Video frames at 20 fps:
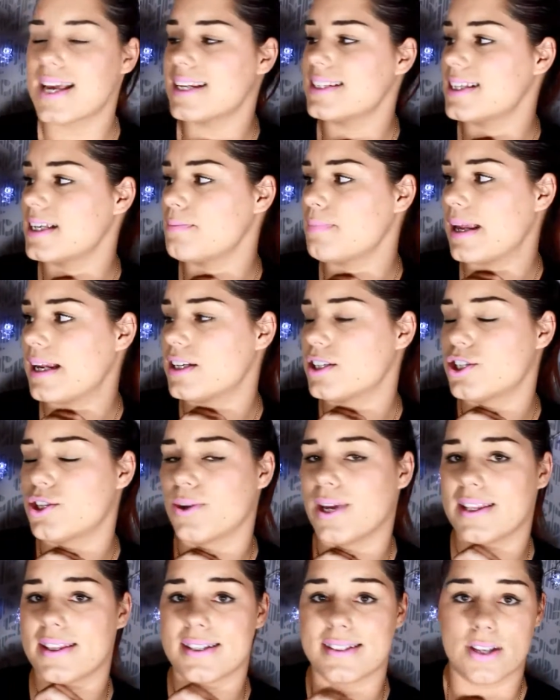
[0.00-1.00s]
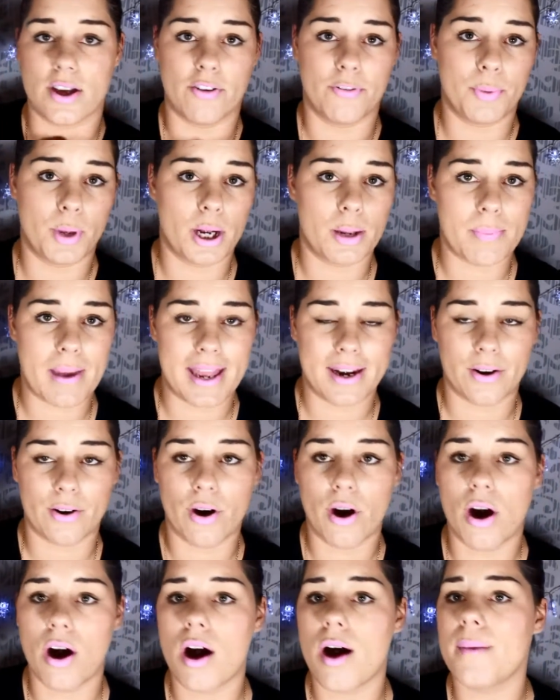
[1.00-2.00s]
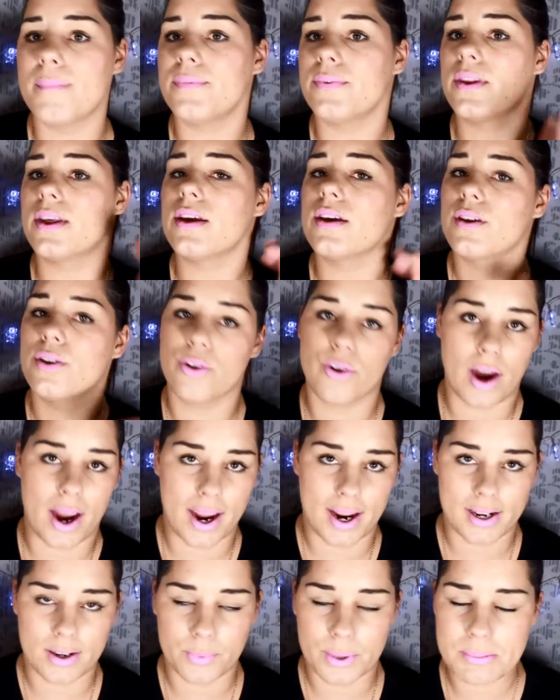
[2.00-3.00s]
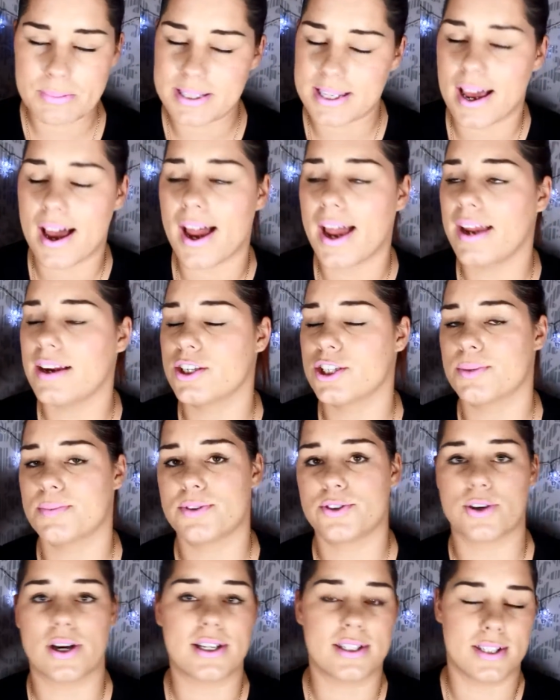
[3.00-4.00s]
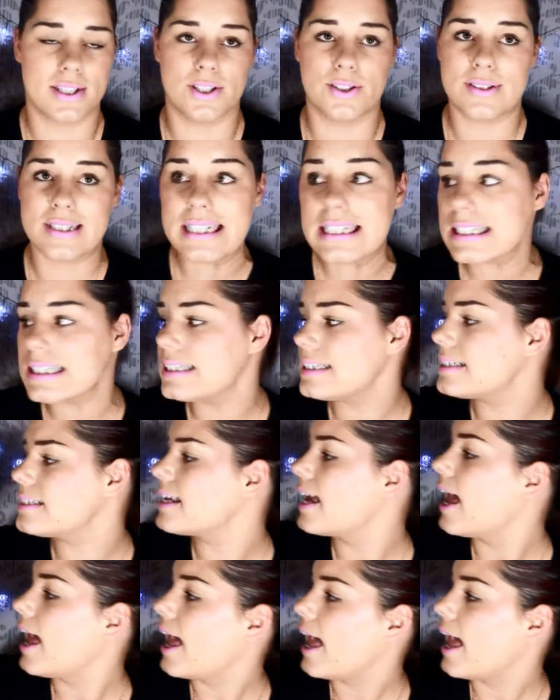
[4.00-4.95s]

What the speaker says: I did manage to get this off beautybay.com, great website, shipped straight to New Zealand,